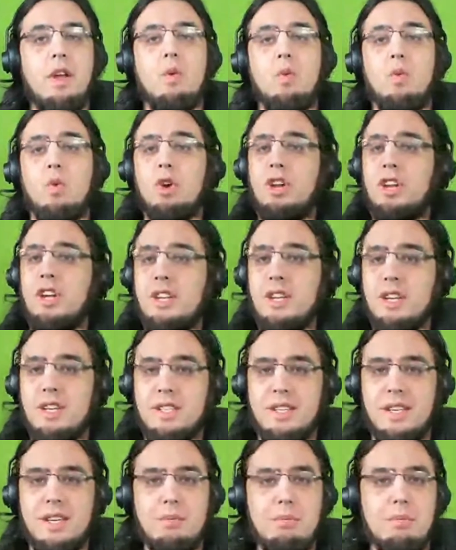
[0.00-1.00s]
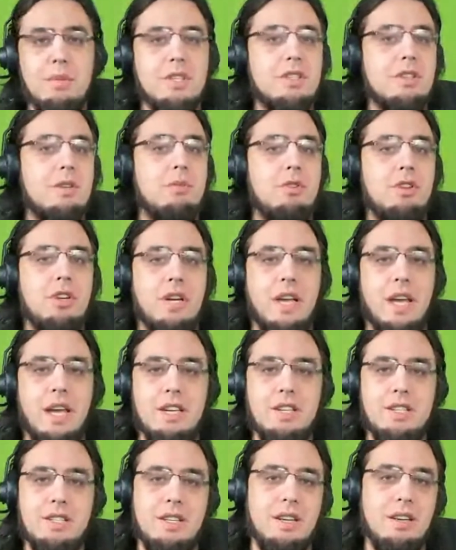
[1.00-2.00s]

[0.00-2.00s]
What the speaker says: Working in a team is communication.